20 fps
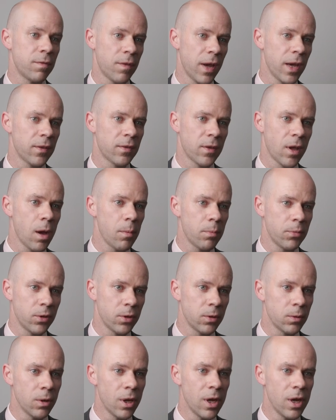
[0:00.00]
face up
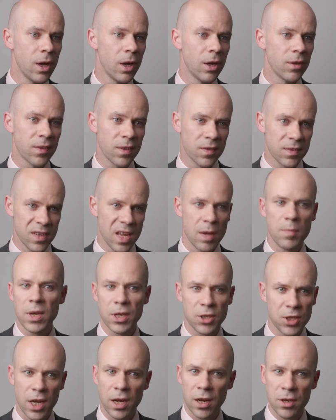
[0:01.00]
to
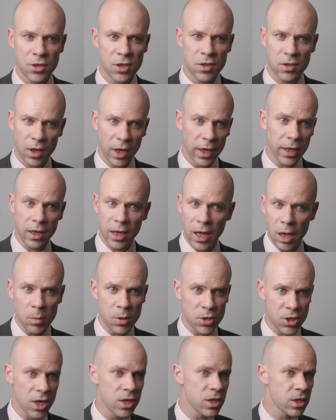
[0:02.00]
systemic challenges like
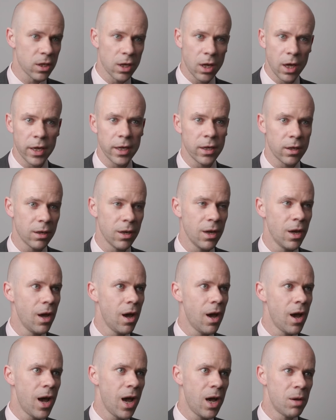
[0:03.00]
climate change, like
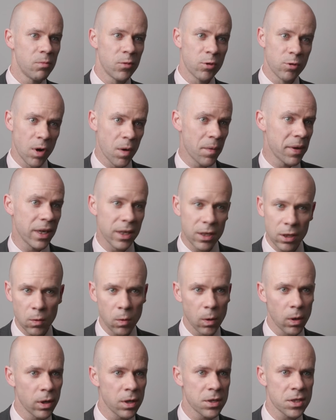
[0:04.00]
growing
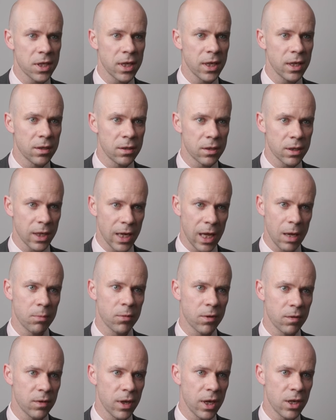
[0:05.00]
inequality and the
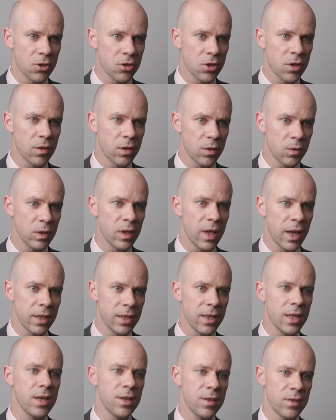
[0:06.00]
collapse of nature, that there
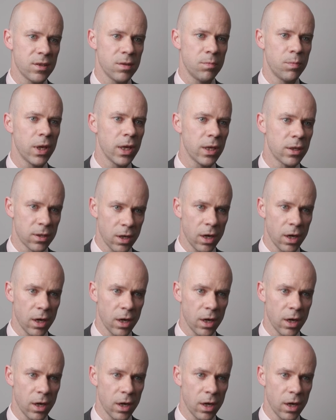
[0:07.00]
needs to be